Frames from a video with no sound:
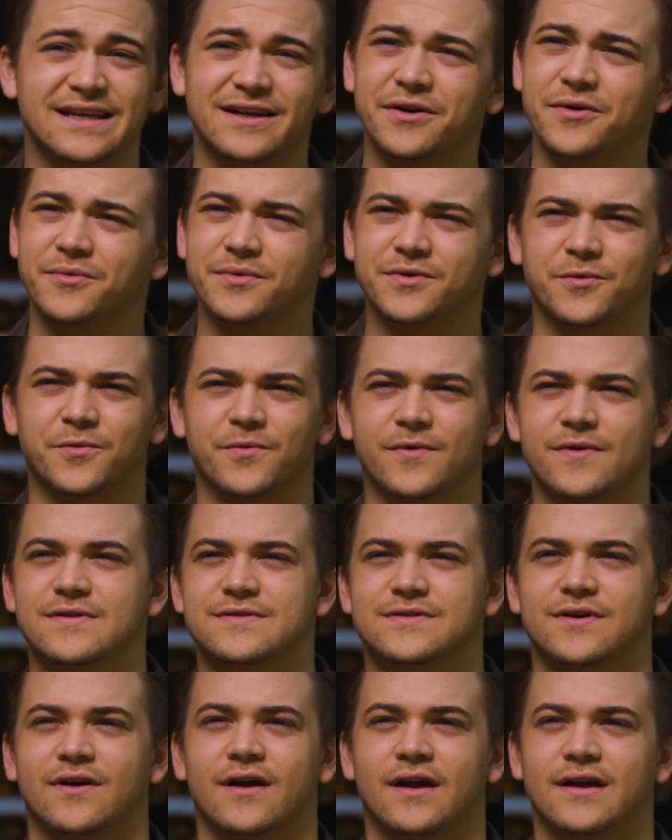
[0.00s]
I don't know what the
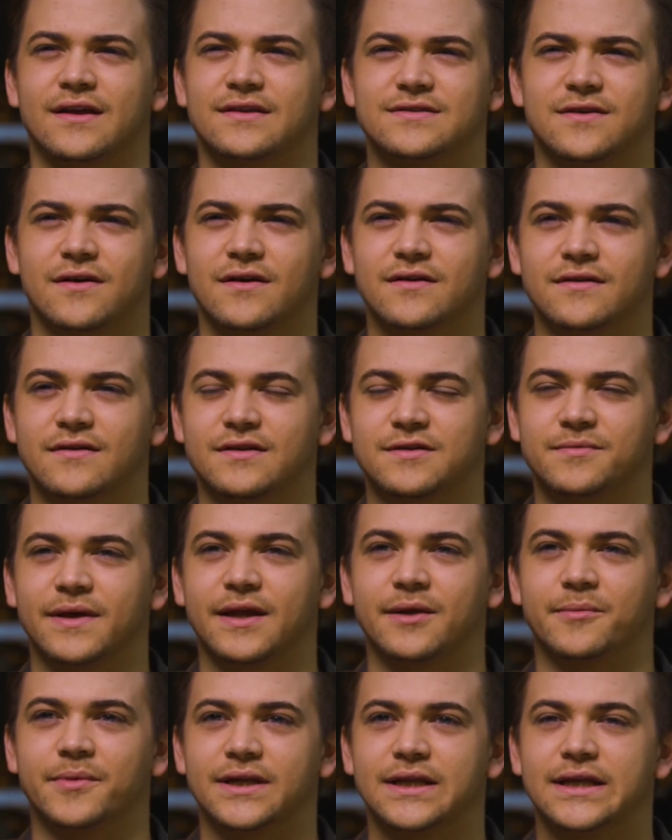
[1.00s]
words are. It's hard to
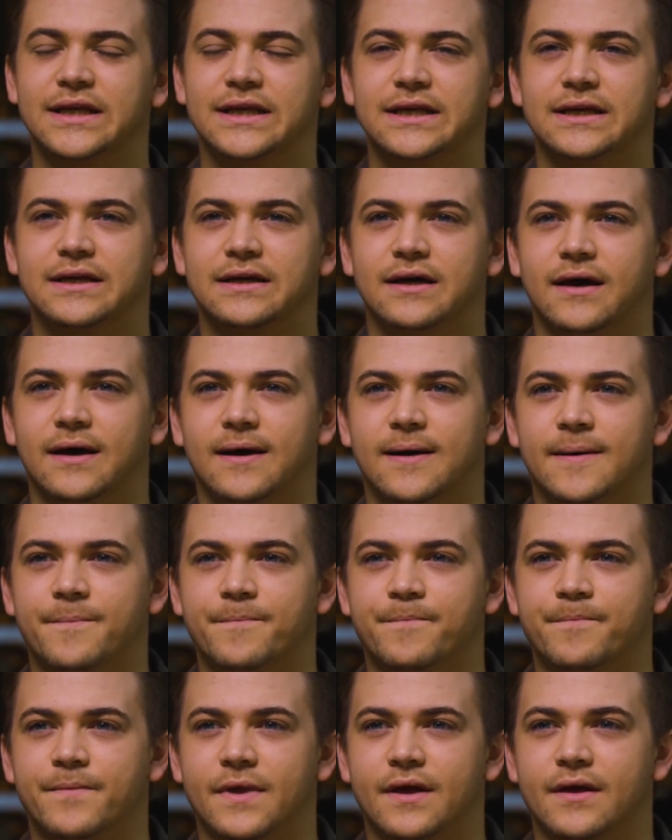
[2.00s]
explain it, but.
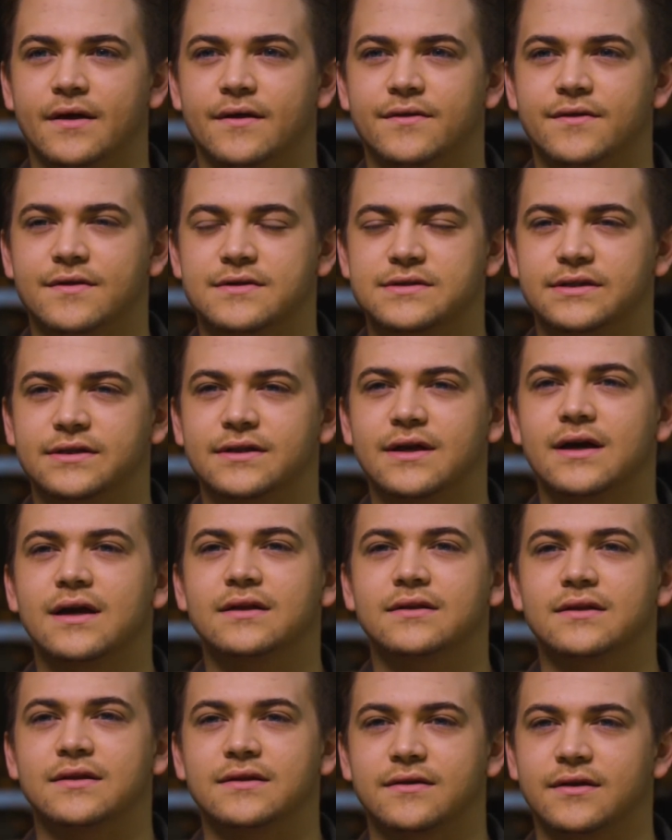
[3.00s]
There's a
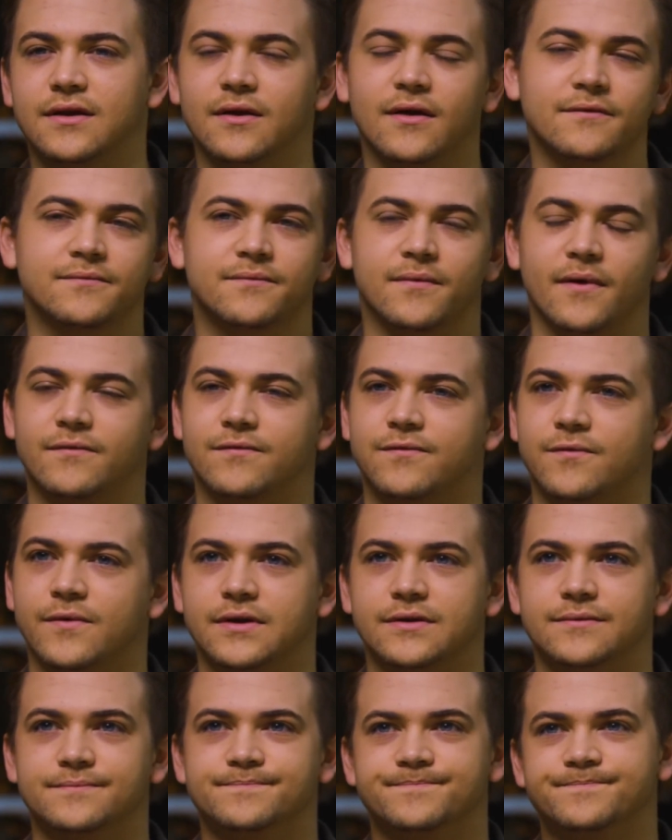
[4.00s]
lot that, you know, I've
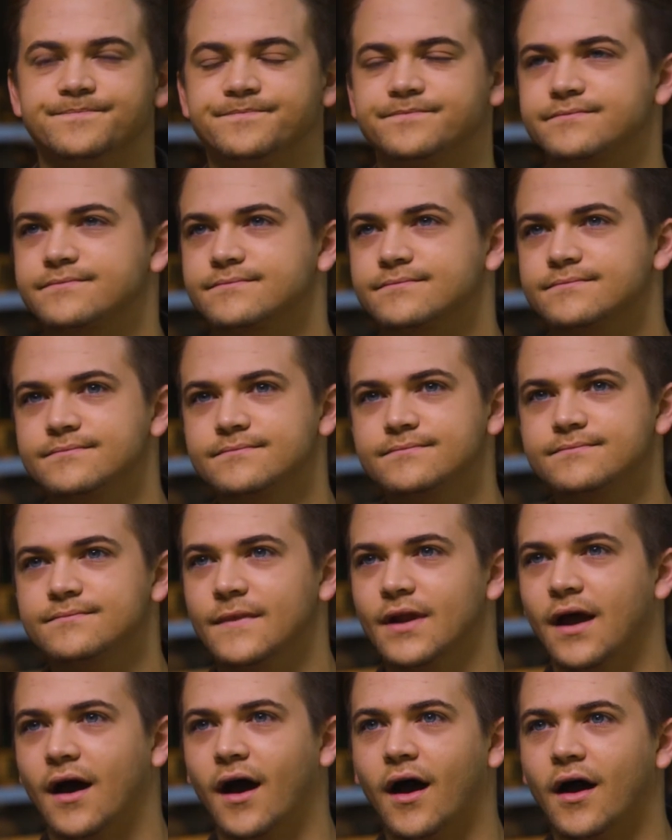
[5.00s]
written
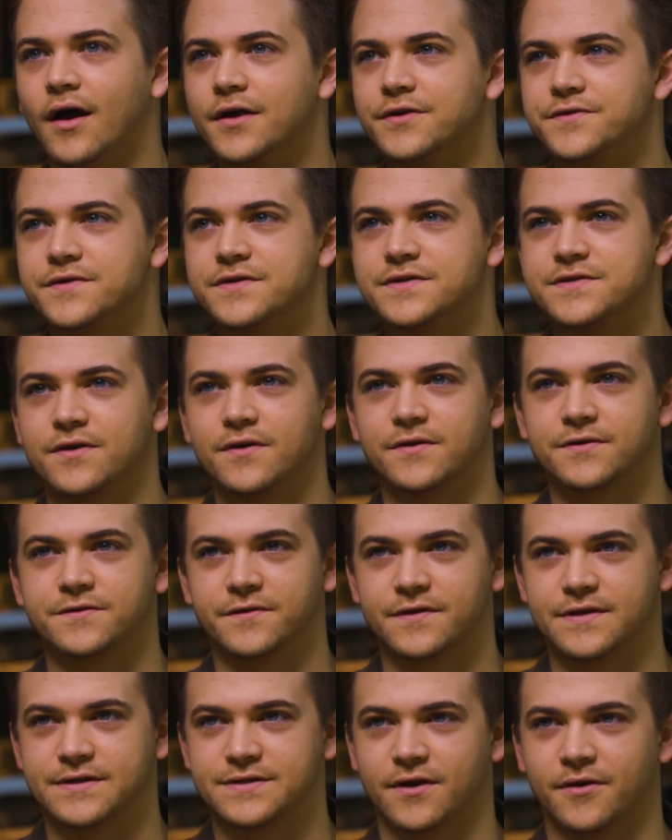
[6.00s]
100 songs
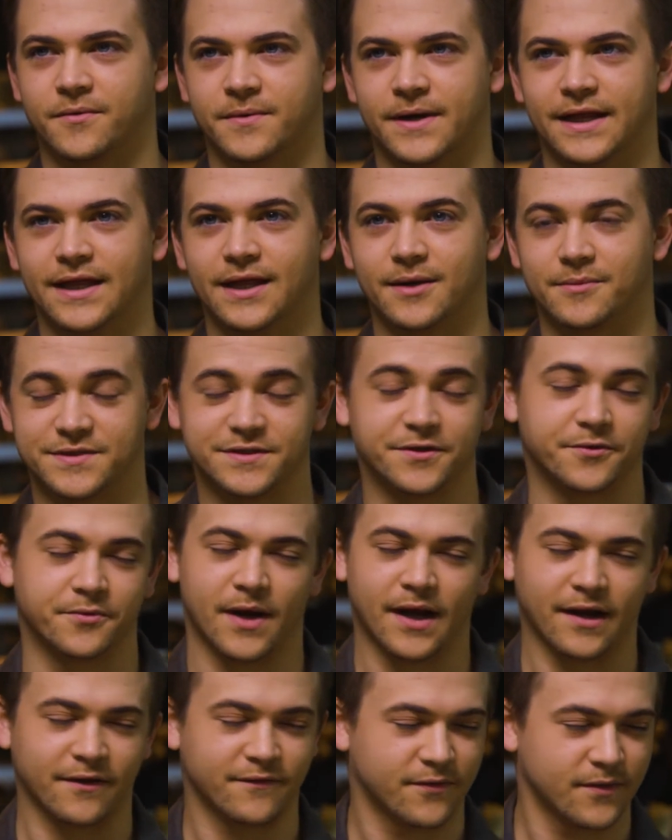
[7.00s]
for this already, and I'm still
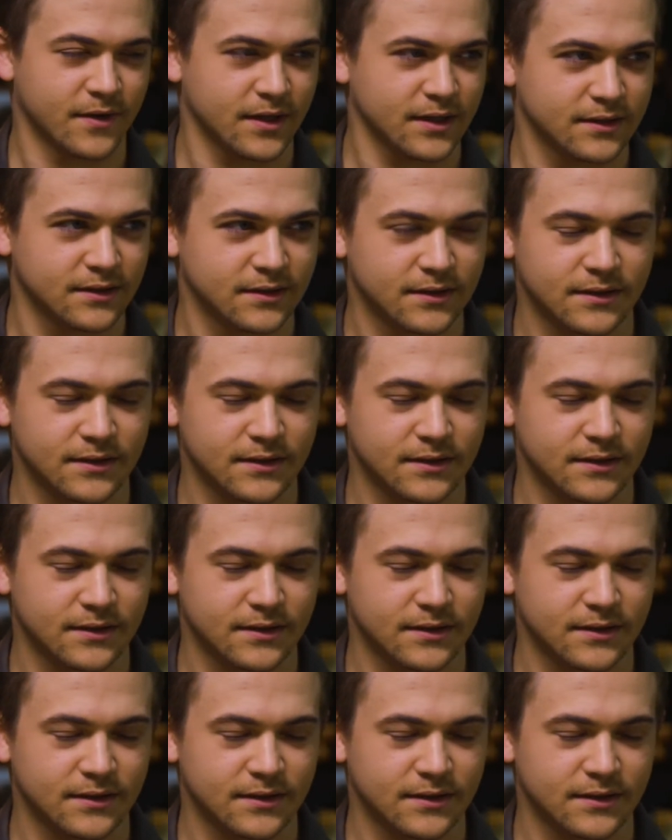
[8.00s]
writing for it.